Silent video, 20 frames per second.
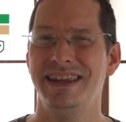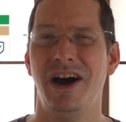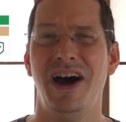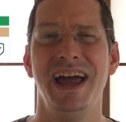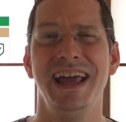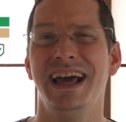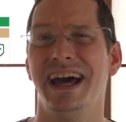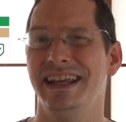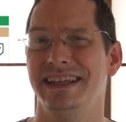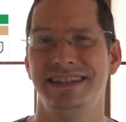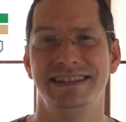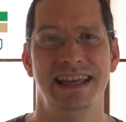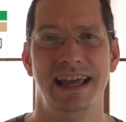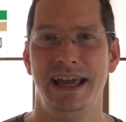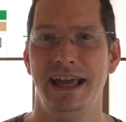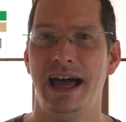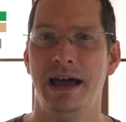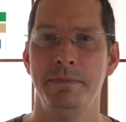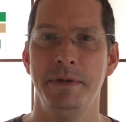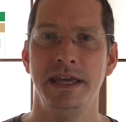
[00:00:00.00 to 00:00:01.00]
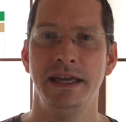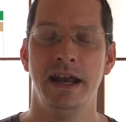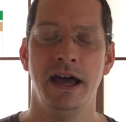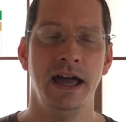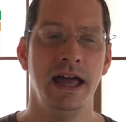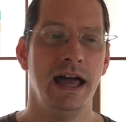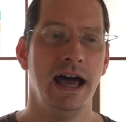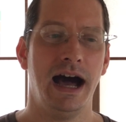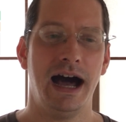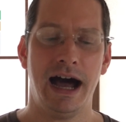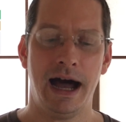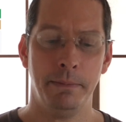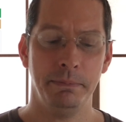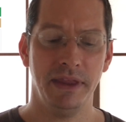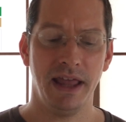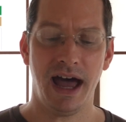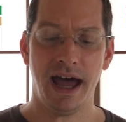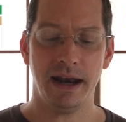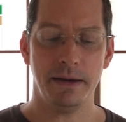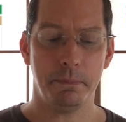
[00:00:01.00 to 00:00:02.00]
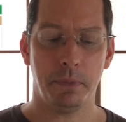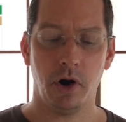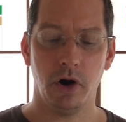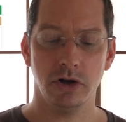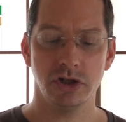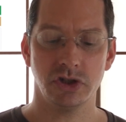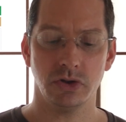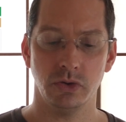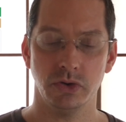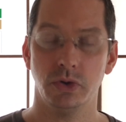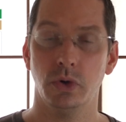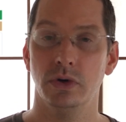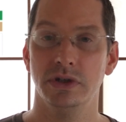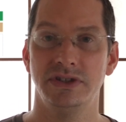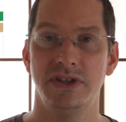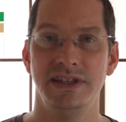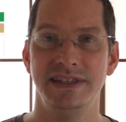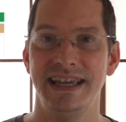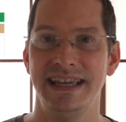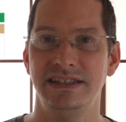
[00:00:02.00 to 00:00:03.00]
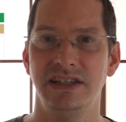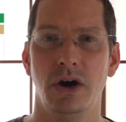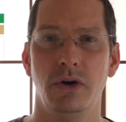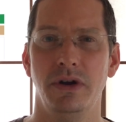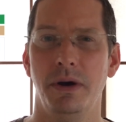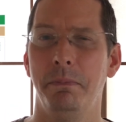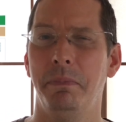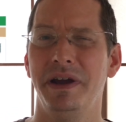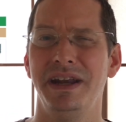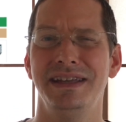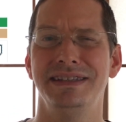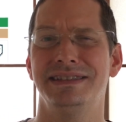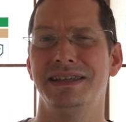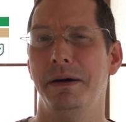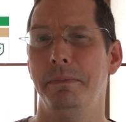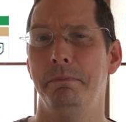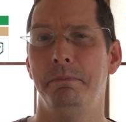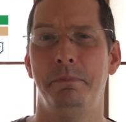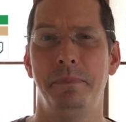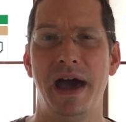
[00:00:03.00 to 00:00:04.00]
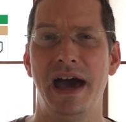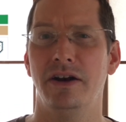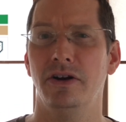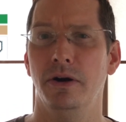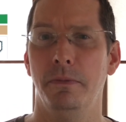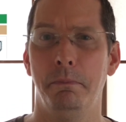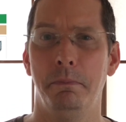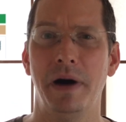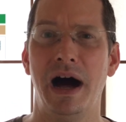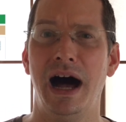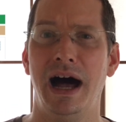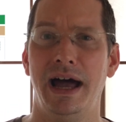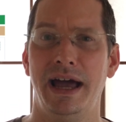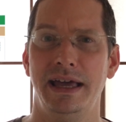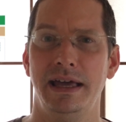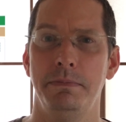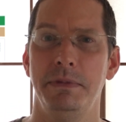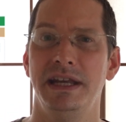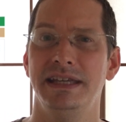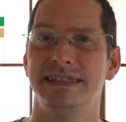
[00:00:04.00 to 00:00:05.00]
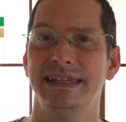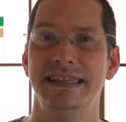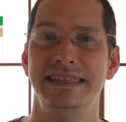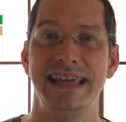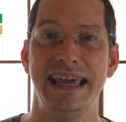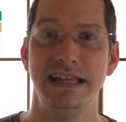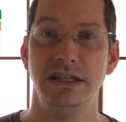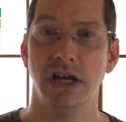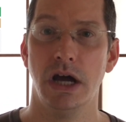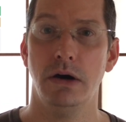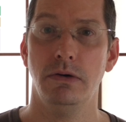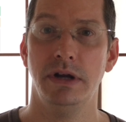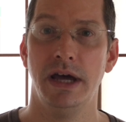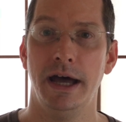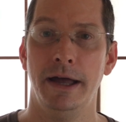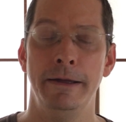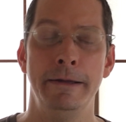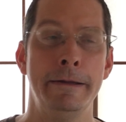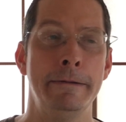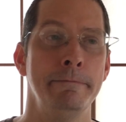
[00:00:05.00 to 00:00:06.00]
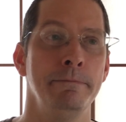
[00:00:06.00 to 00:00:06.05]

Now, I got to say, I mean, I'm not partial towards the Daytona, but it's a better buy. I mean, it's a Daytona.